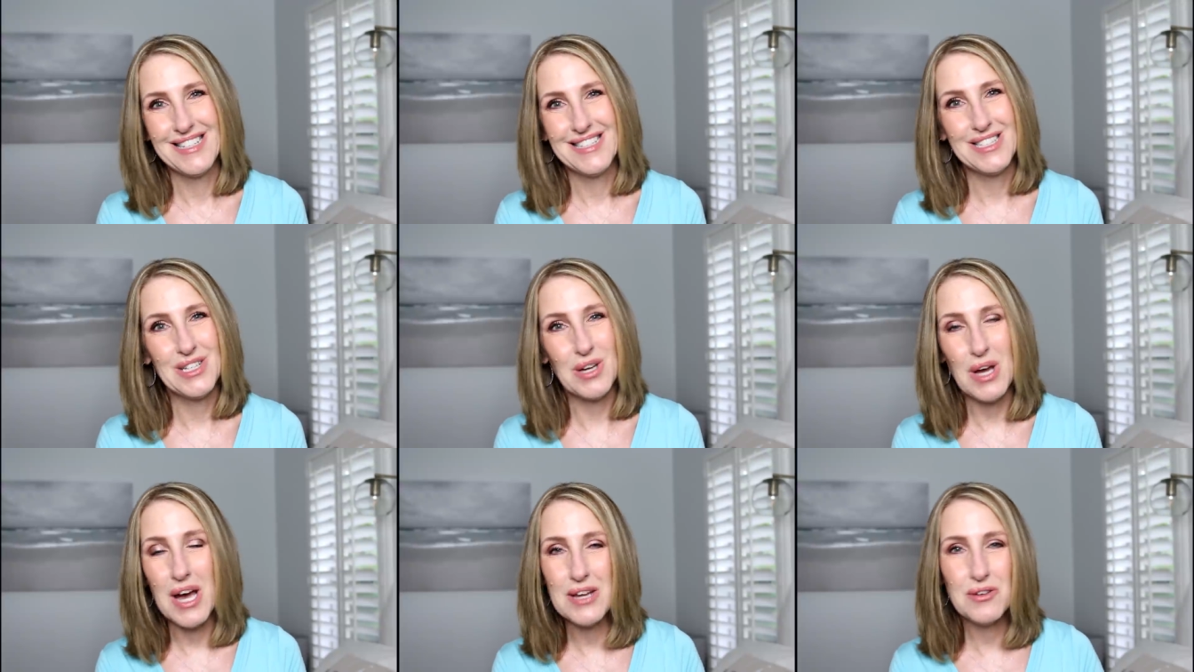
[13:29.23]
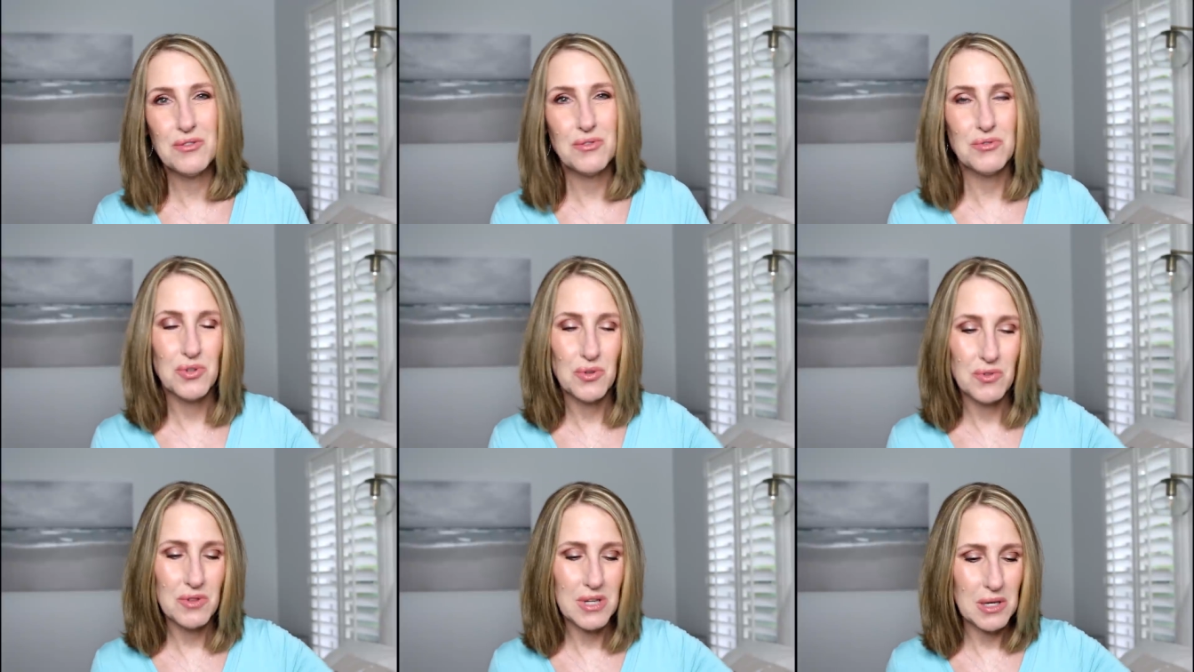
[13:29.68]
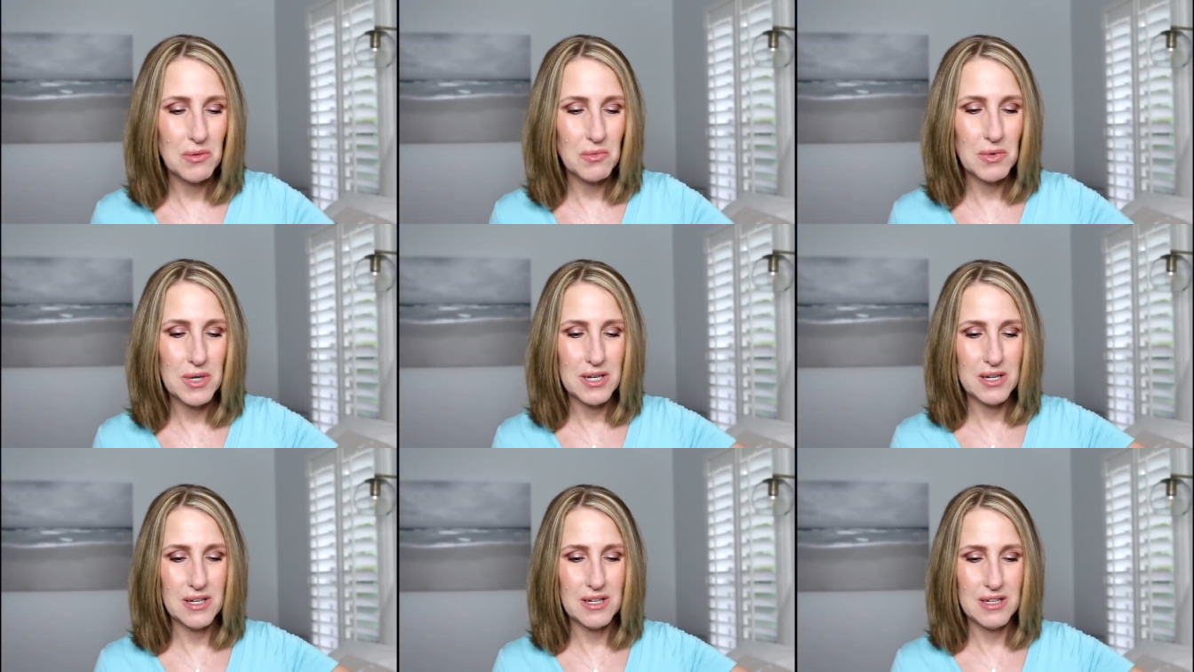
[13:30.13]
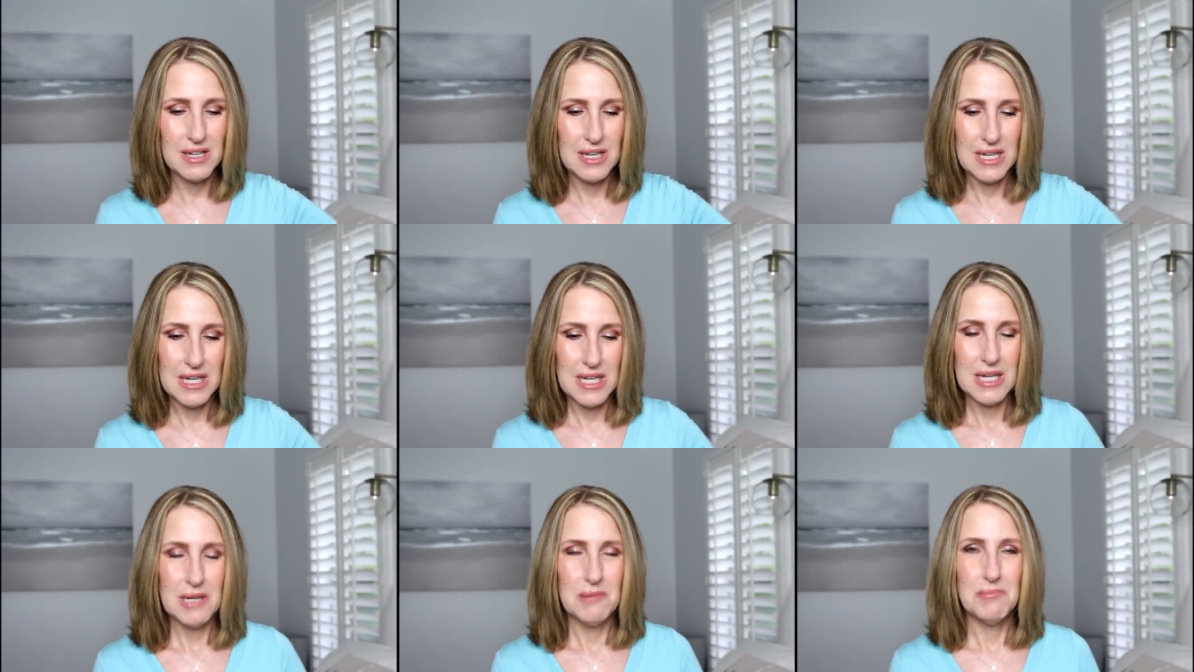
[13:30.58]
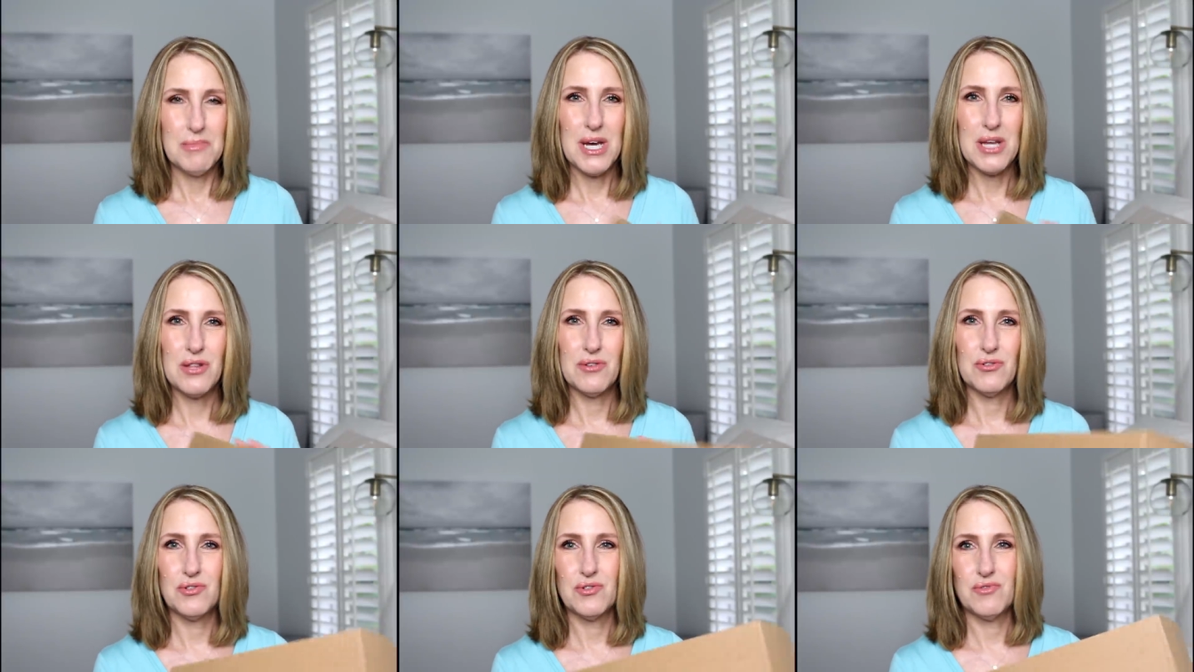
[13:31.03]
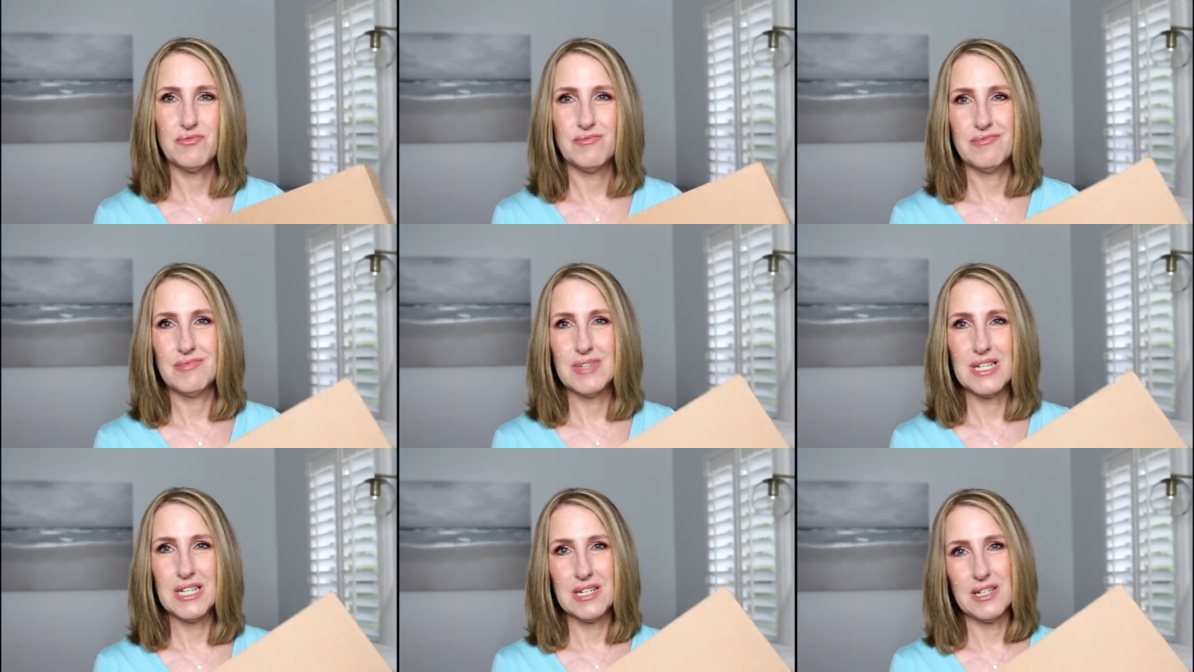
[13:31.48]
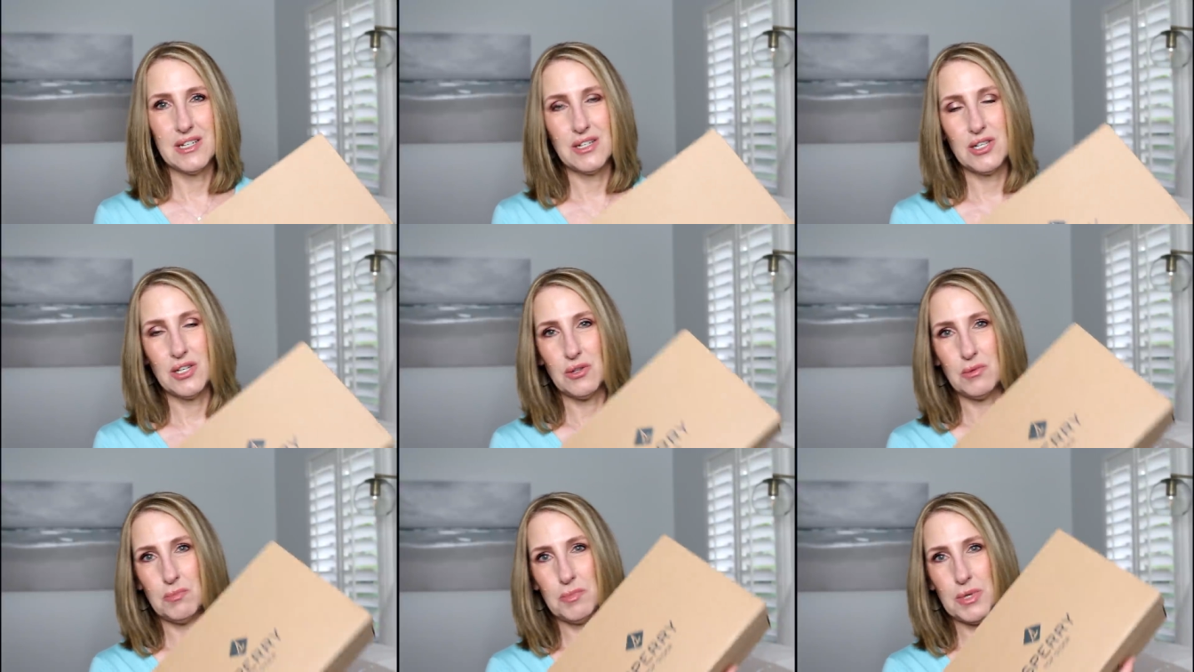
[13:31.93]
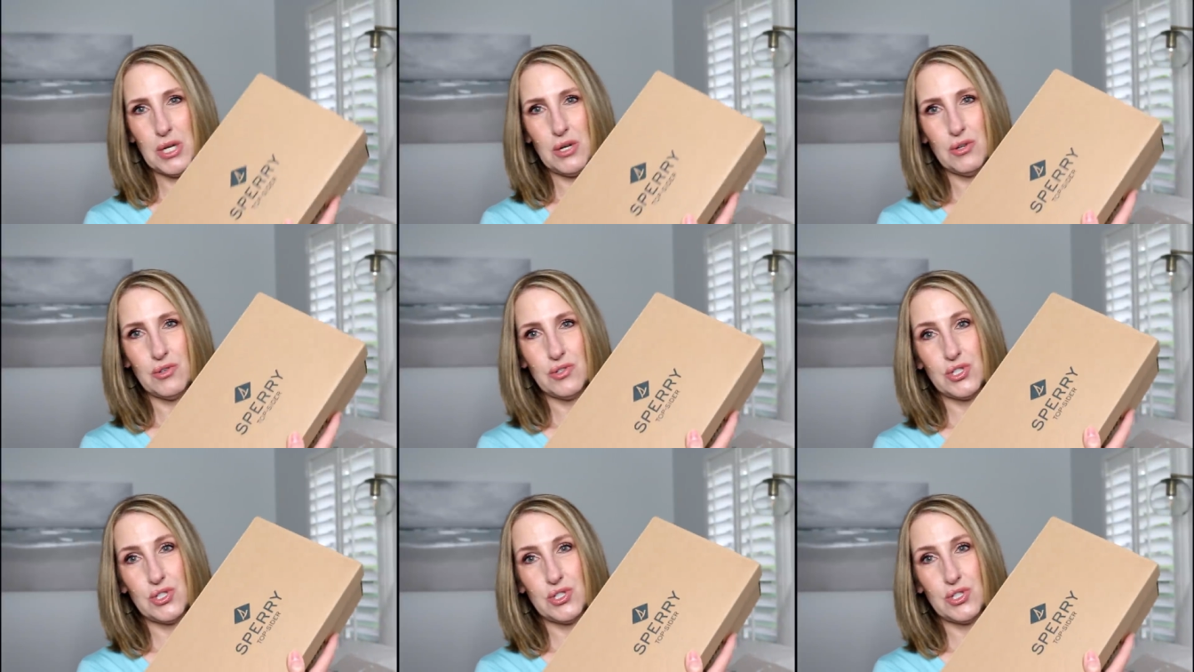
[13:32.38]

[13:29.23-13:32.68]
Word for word: So I don't know that I wanna bother getting another pair.